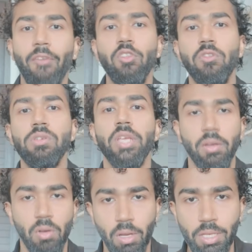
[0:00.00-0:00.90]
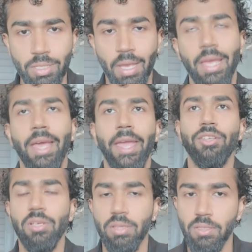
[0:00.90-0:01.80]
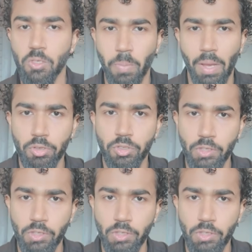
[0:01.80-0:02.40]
to first acknowledge, hey John, this is Bhavesh.